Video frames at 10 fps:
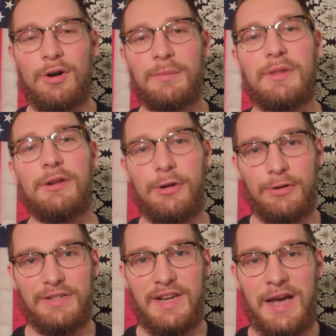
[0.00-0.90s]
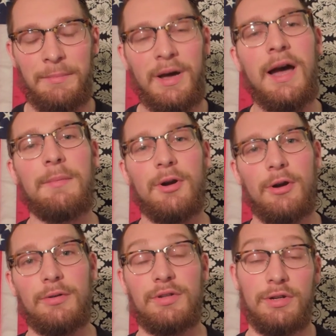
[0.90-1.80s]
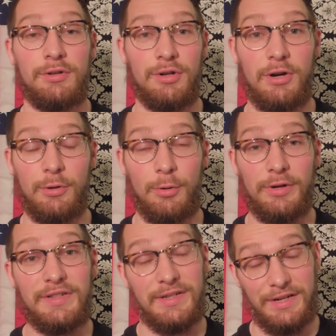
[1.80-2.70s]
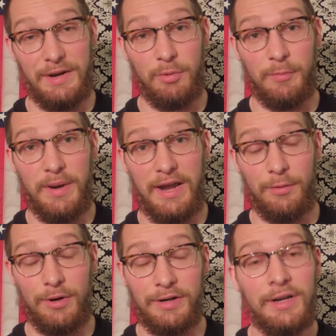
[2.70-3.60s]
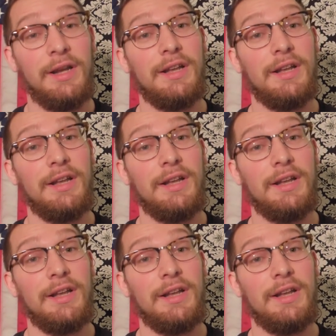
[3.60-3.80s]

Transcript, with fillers: welcome to the Nerd Stop. I'm your host, Sean Kors, the Type 1 Padawan.